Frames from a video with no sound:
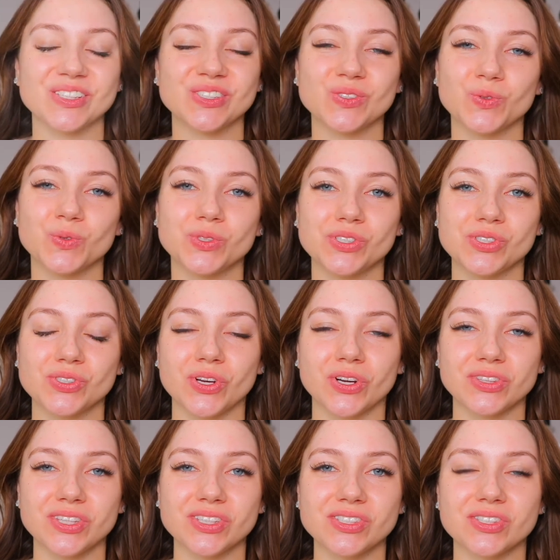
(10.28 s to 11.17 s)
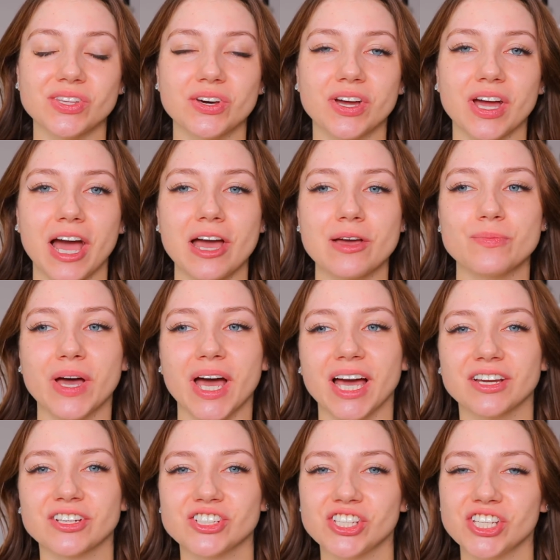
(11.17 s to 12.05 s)
so to start this look, I'm
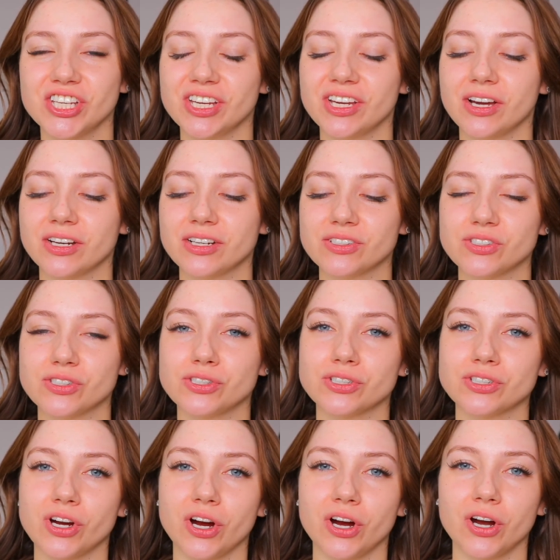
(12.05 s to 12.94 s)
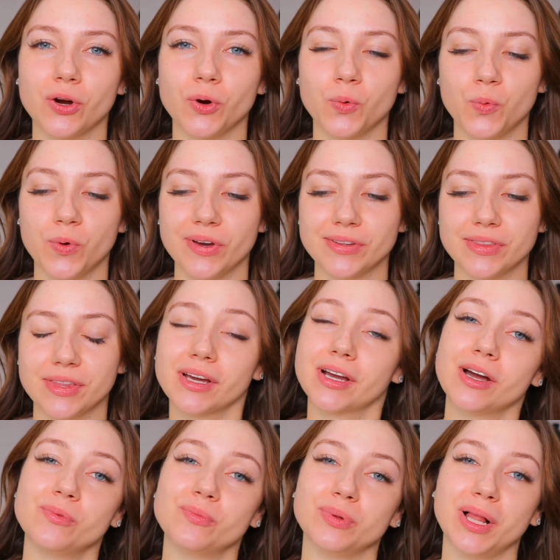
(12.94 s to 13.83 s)
actually gonna start with the
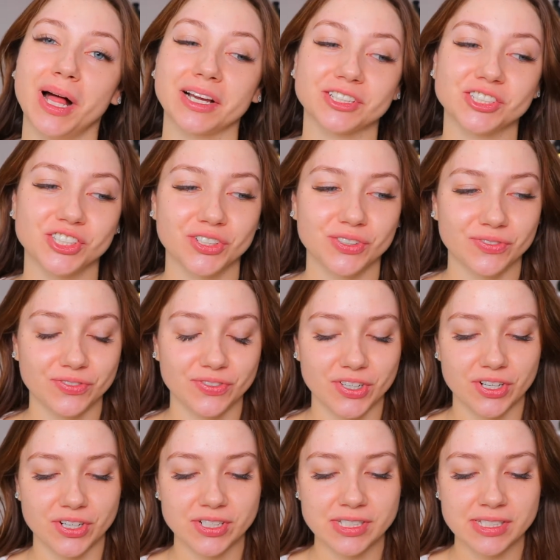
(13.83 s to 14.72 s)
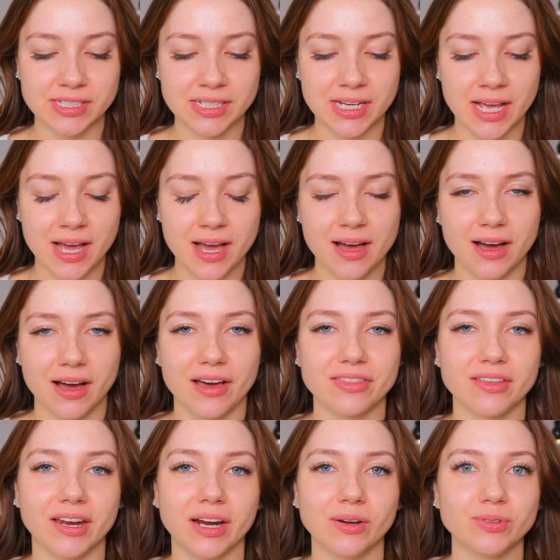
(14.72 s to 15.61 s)
complexion first. I
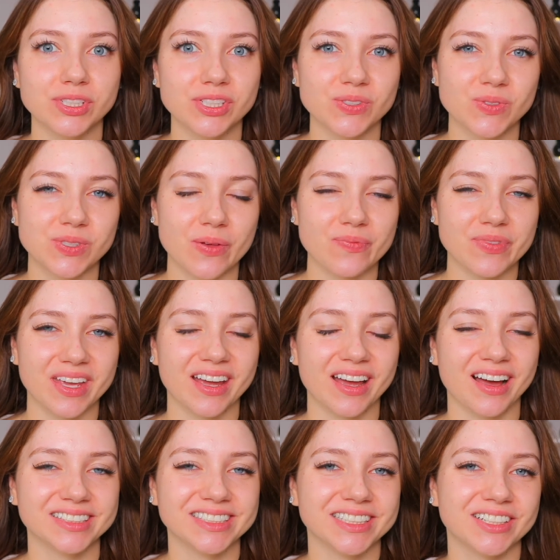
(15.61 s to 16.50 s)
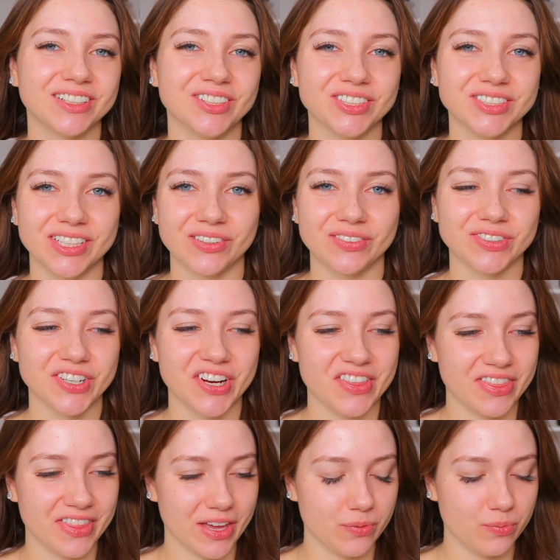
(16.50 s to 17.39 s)
thought I would do something a little
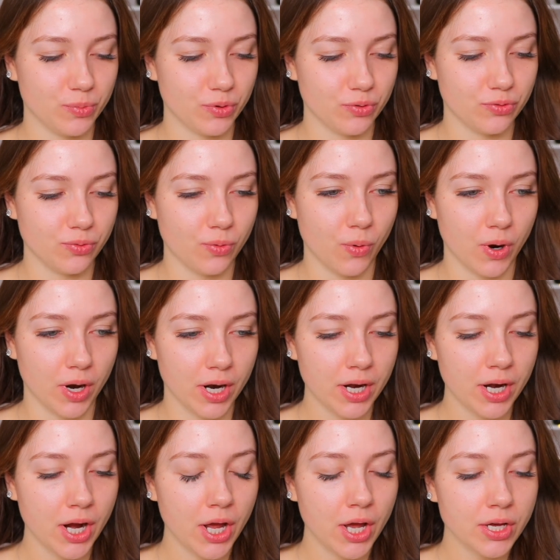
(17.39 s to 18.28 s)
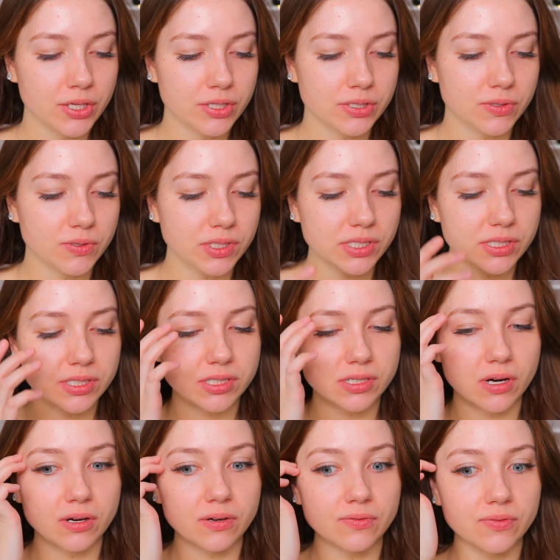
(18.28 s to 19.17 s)
different than before. So to
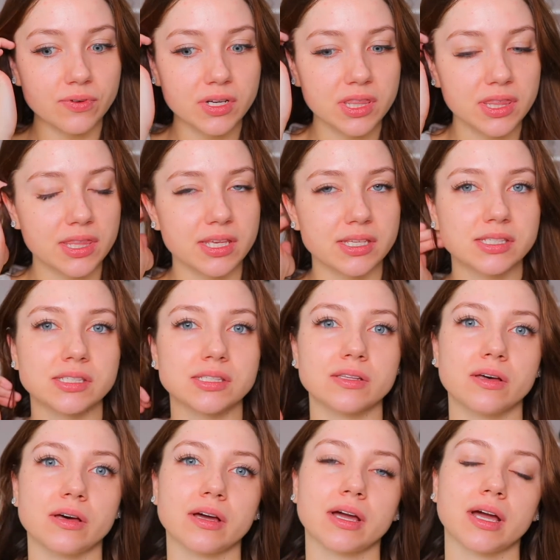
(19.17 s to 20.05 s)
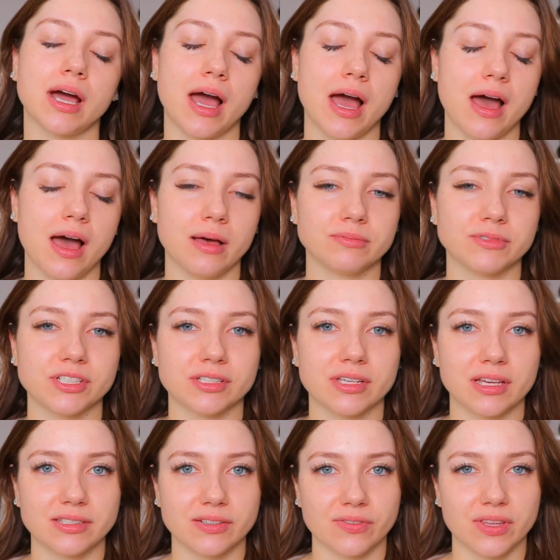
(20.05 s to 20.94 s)
start for this look, just
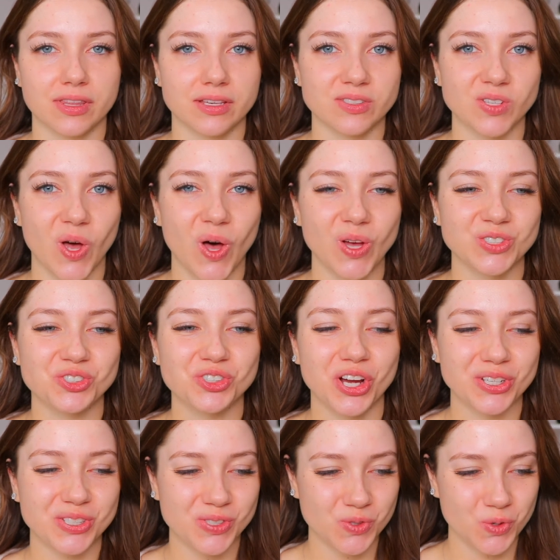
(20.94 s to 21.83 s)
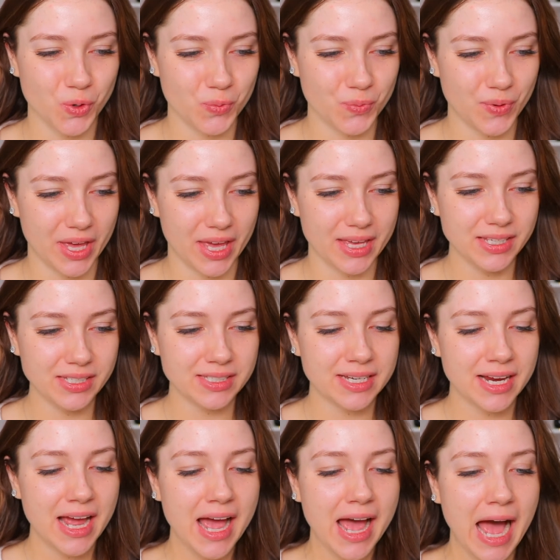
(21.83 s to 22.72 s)
because everything's all drugstore
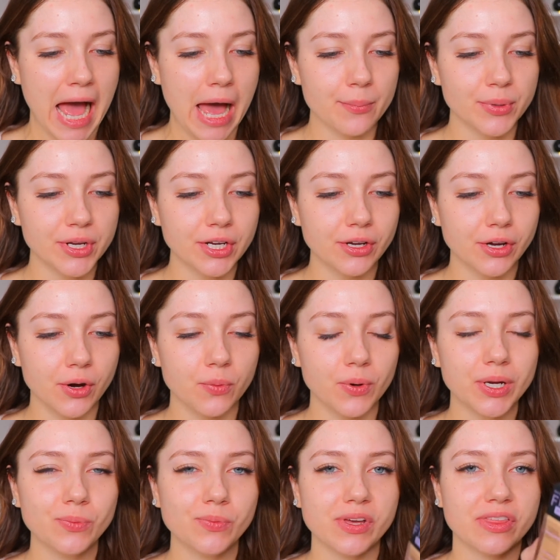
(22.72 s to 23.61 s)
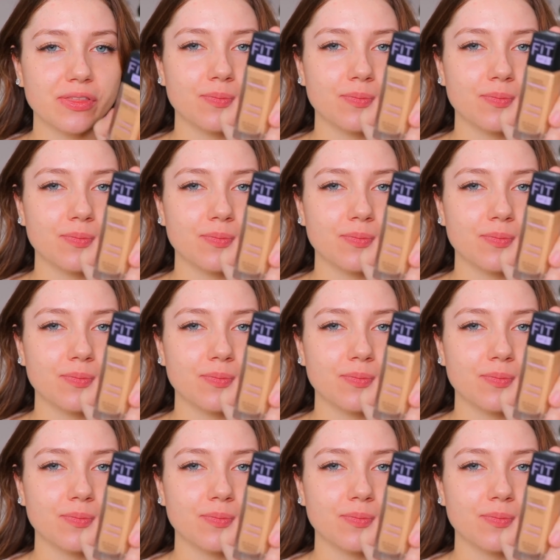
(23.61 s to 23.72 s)
based, I'm going to go in with